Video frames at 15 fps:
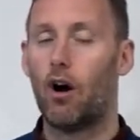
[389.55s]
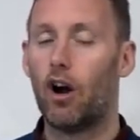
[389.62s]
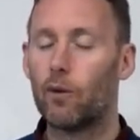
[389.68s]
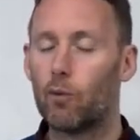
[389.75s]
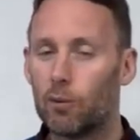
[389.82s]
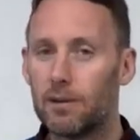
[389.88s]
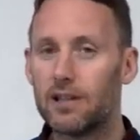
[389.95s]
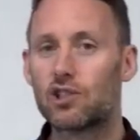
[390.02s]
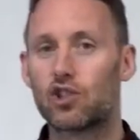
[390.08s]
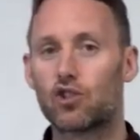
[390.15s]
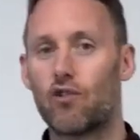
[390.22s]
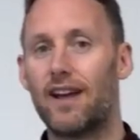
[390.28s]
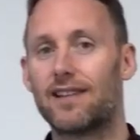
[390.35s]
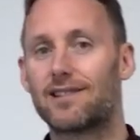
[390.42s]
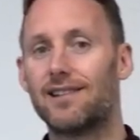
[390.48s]
I will be
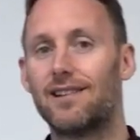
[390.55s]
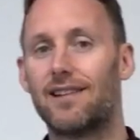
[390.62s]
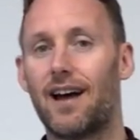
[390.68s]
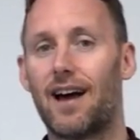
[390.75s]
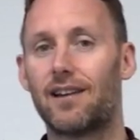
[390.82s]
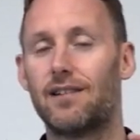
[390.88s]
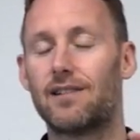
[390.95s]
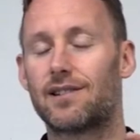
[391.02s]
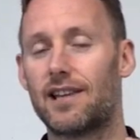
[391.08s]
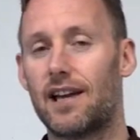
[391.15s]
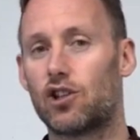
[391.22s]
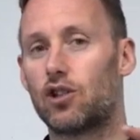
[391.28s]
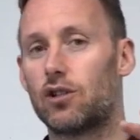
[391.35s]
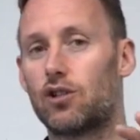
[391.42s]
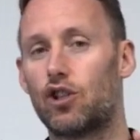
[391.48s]
stressing that in
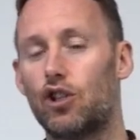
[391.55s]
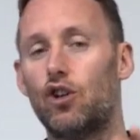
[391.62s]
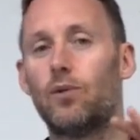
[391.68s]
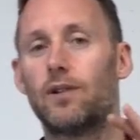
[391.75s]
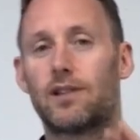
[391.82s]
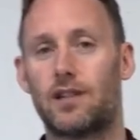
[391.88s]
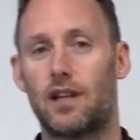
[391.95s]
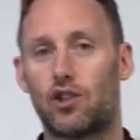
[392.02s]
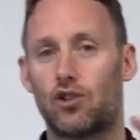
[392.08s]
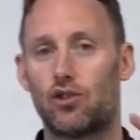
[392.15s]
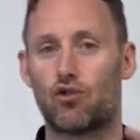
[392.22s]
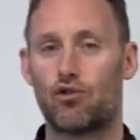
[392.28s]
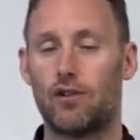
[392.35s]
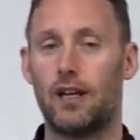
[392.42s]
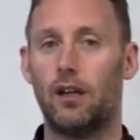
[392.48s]
session 2 and
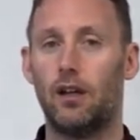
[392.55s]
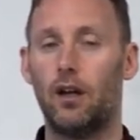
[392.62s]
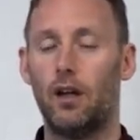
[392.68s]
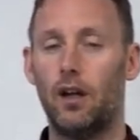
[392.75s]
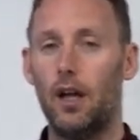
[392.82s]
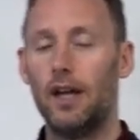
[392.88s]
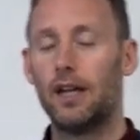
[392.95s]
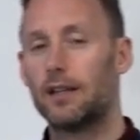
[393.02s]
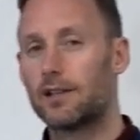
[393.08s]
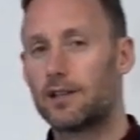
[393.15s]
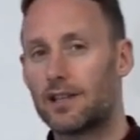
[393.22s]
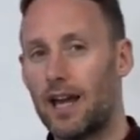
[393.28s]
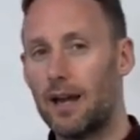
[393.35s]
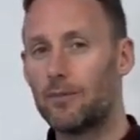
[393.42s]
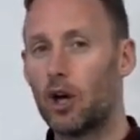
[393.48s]
session 3. The
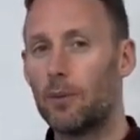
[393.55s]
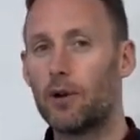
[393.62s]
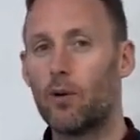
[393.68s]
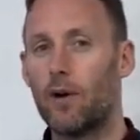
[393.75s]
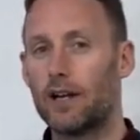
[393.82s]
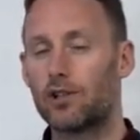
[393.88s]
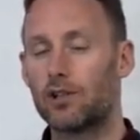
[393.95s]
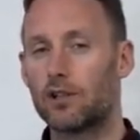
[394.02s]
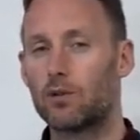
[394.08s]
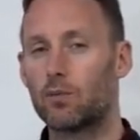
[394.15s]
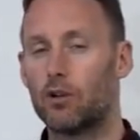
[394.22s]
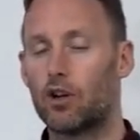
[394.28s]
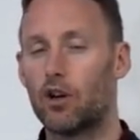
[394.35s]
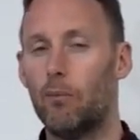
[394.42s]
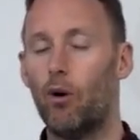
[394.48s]
same type of questions
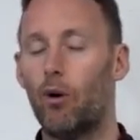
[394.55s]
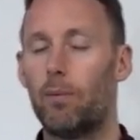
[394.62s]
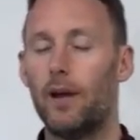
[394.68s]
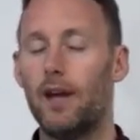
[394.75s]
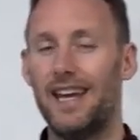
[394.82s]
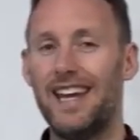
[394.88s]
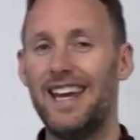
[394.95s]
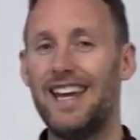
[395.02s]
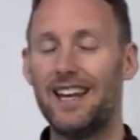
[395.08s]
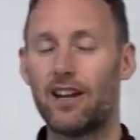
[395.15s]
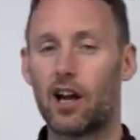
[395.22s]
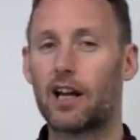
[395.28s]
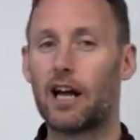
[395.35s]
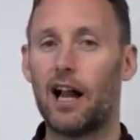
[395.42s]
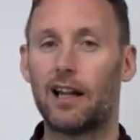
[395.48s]
will come up
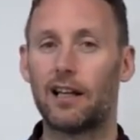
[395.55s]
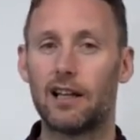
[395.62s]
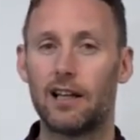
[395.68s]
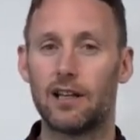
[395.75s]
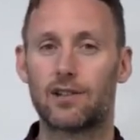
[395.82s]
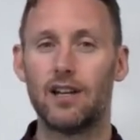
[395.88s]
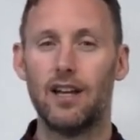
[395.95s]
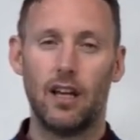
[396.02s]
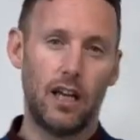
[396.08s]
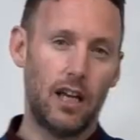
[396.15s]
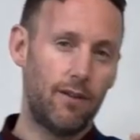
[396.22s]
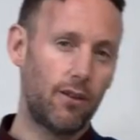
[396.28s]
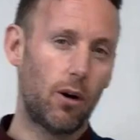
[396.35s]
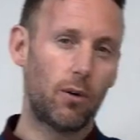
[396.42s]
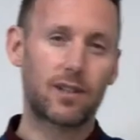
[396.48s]
in our calculus.
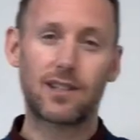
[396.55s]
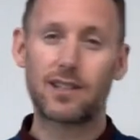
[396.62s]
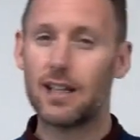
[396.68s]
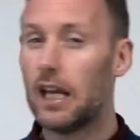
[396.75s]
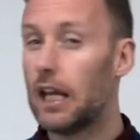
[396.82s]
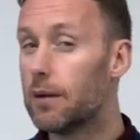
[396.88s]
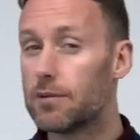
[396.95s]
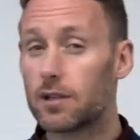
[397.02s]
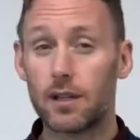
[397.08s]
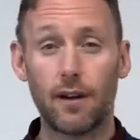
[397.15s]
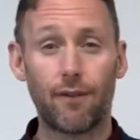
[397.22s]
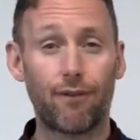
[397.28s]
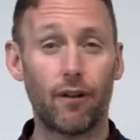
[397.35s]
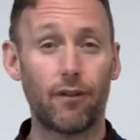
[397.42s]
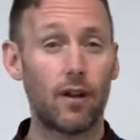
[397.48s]
Even though it seems
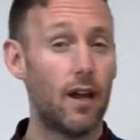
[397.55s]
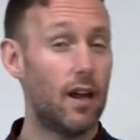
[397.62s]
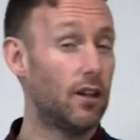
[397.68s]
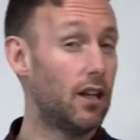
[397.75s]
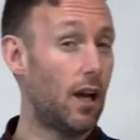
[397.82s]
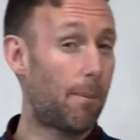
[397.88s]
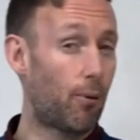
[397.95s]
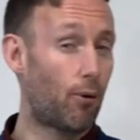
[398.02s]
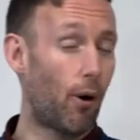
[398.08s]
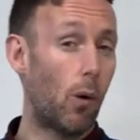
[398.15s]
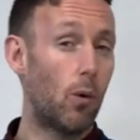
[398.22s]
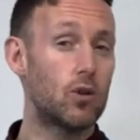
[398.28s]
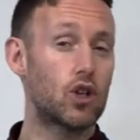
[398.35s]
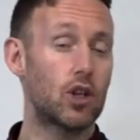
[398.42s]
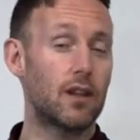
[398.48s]
different, the
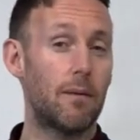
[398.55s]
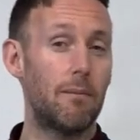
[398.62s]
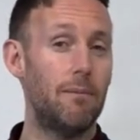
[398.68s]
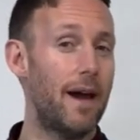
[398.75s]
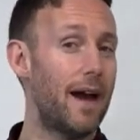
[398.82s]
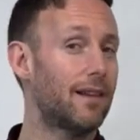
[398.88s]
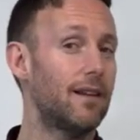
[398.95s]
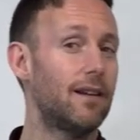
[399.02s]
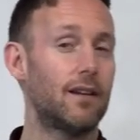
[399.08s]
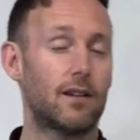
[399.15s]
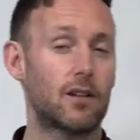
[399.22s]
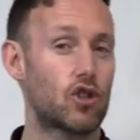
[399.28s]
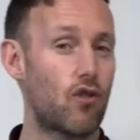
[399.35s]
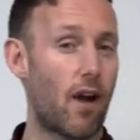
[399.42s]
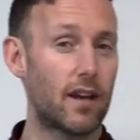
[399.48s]
approach and the method
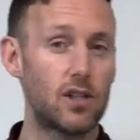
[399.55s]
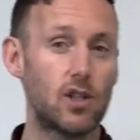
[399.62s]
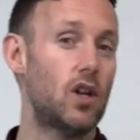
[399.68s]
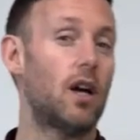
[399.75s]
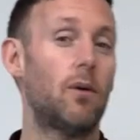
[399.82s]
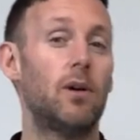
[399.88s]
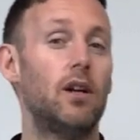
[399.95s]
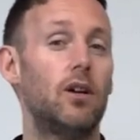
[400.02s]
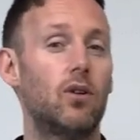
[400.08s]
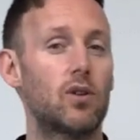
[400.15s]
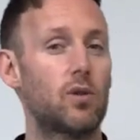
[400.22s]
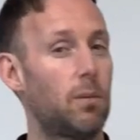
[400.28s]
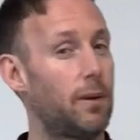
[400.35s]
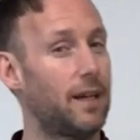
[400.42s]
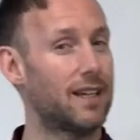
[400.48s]
and the strategy that we
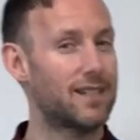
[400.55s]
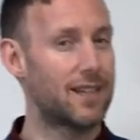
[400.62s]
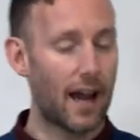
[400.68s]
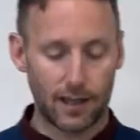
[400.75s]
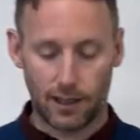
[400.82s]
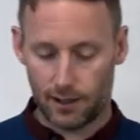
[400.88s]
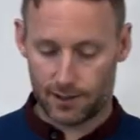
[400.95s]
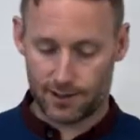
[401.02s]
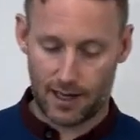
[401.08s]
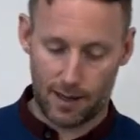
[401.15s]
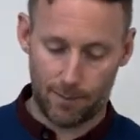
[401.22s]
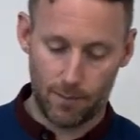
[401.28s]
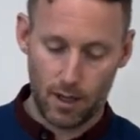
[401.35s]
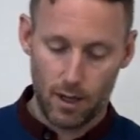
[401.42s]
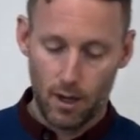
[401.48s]
use will be exactly the
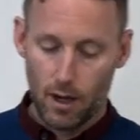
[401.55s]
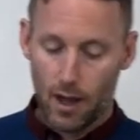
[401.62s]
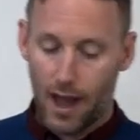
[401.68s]
same.